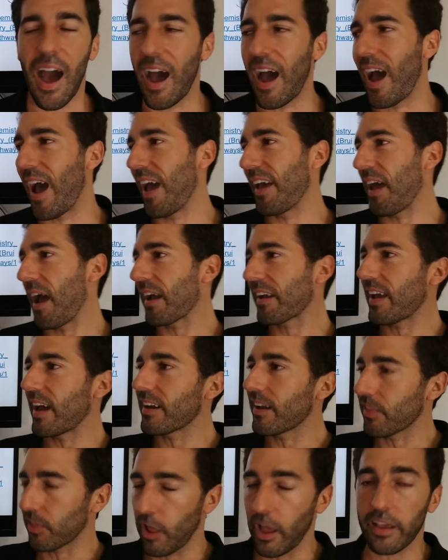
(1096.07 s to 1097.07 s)
I
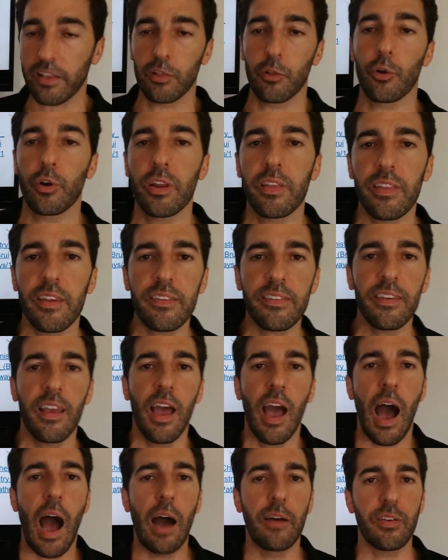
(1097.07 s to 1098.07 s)
kind of like learning this.
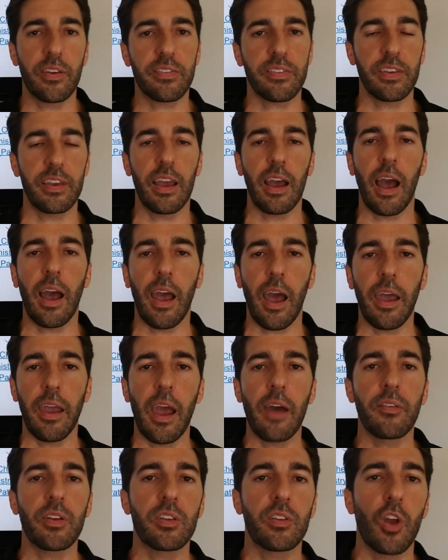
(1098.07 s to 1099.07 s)
Obviously, I
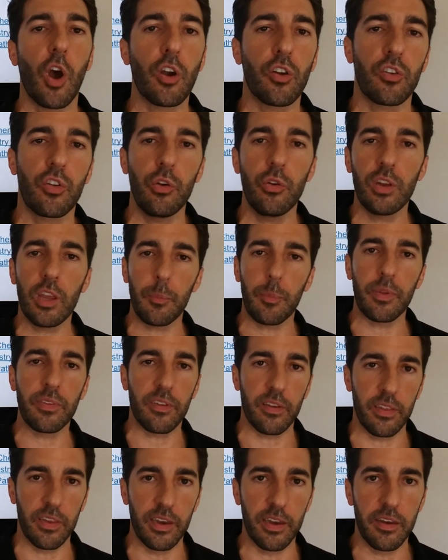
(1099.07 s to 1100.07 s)
haven't dug too deep
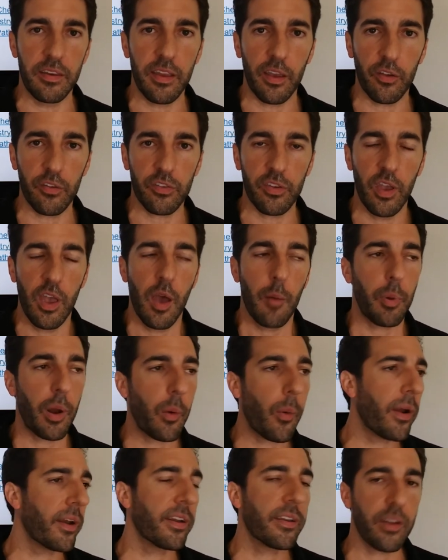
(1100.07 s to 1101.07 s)
into the details, but
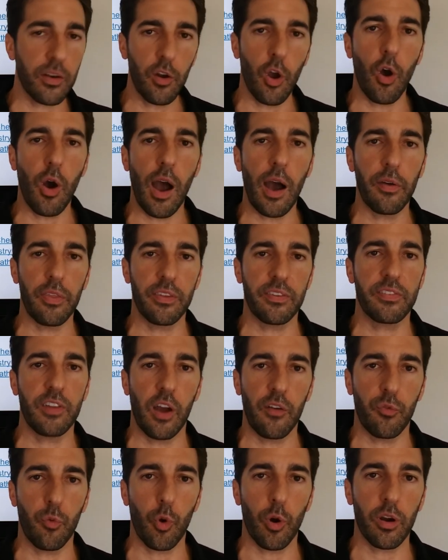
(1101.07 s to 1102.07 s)
I wanted to know how this
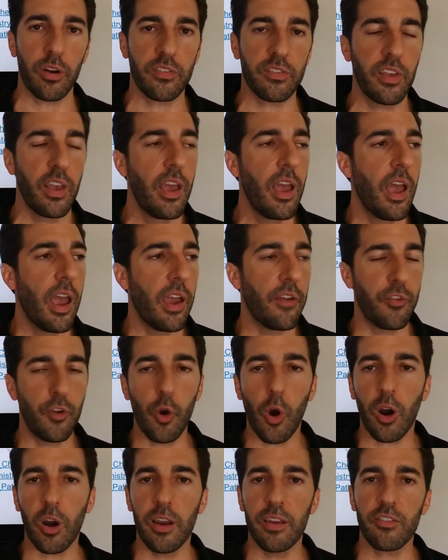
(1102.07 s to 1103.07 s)
stuff works. If
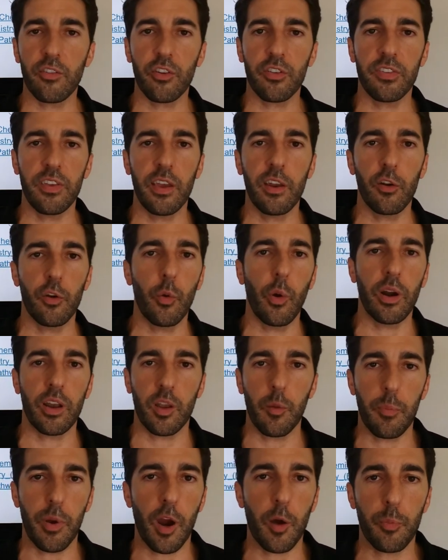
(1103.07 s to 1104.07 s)
you are interested or you want to
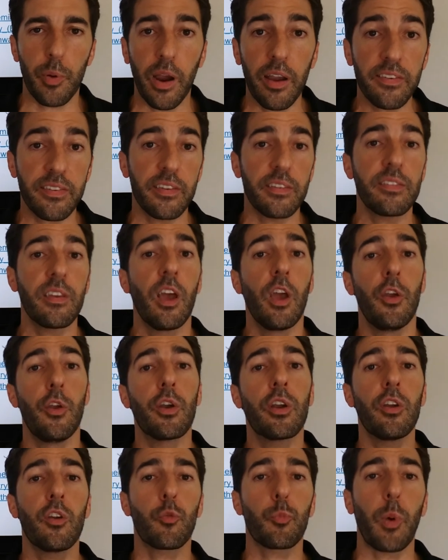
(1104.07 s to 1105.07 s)
compare prices,
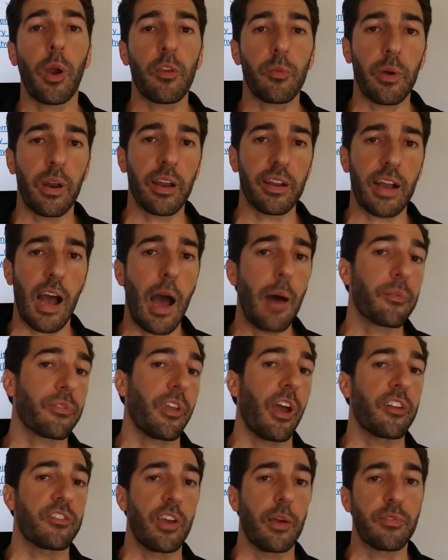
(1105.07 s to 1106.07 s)
you can use
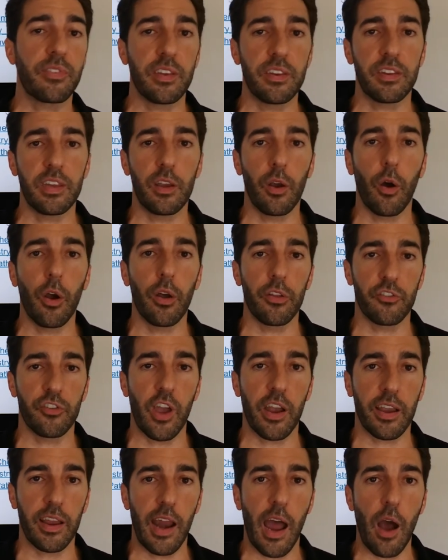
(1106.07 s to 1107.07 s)
PricePlow.com/MCT oil and
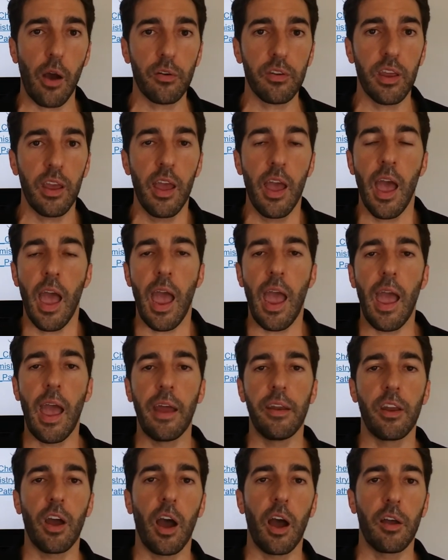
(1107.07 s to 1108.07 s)
check it out.
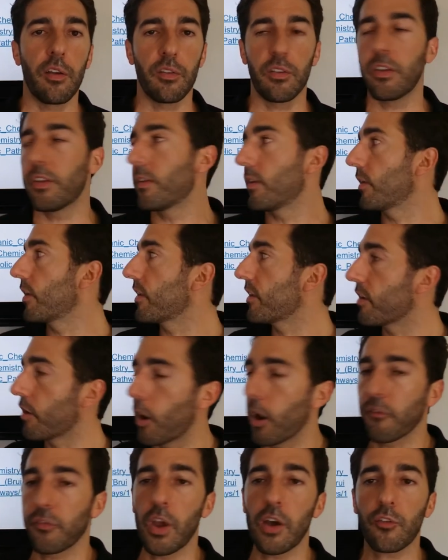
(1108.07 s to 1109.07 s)
And you
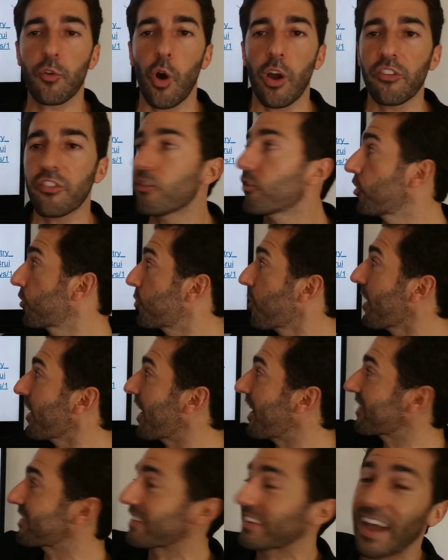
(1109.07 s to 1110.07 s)
know, if you have questions, you can
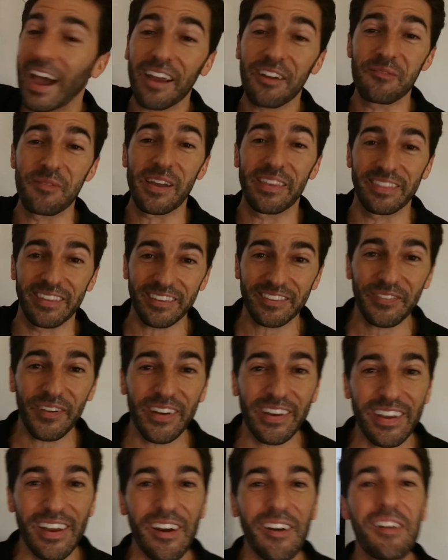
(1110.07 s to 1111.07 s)
probably ask the guy who made this
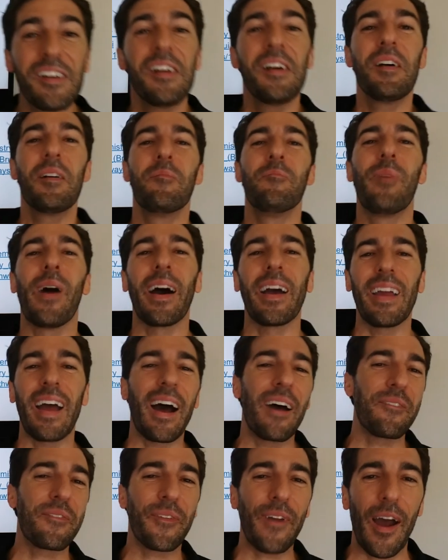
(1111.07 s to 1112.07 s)
video, but
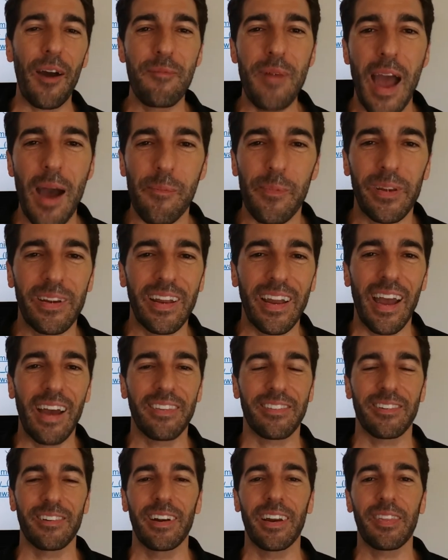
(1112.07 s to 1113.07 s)
I'm happy to
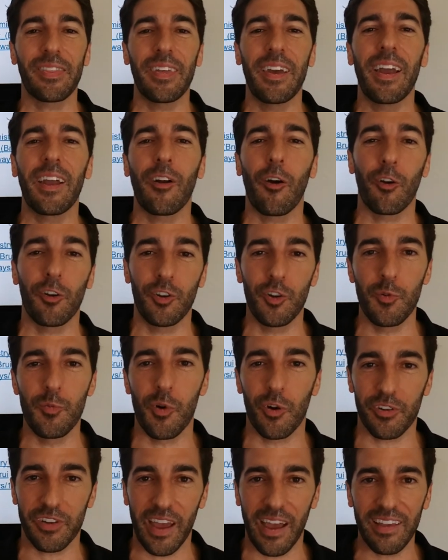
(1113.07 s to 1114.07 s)
answer anything or do
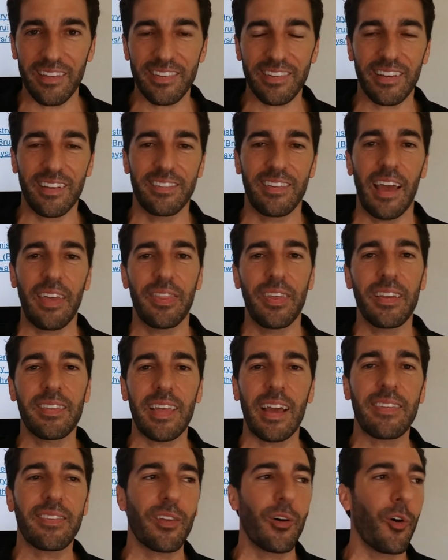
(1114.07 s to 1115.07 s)
more tests, because I think
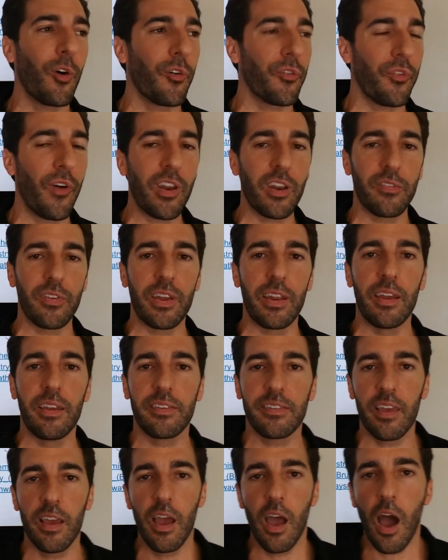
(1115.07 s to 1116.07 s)
that's the whole fun of it
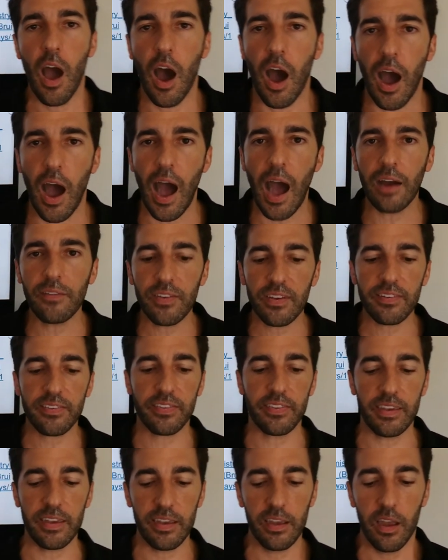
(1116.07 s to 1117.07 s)
is,
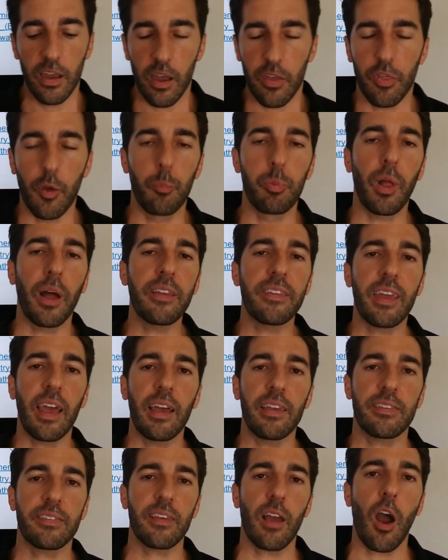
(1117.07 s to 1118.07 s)
obviously, the blood
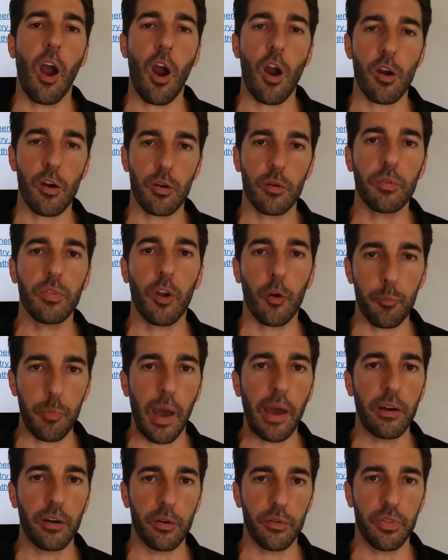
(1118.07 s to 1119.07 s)
tests they're
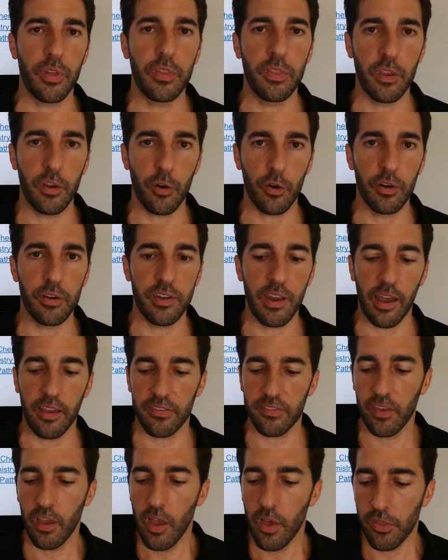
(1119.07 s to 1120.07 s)
better than the urine
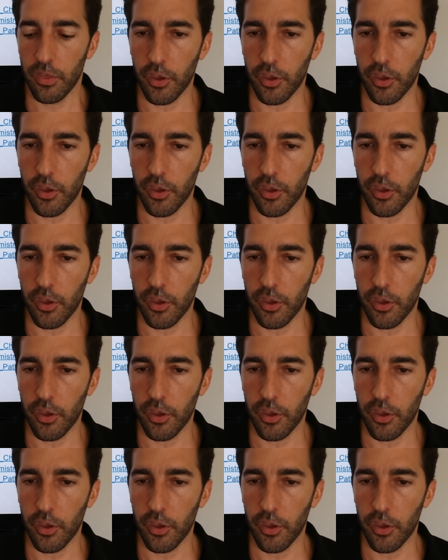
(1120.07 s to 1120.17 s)
tests.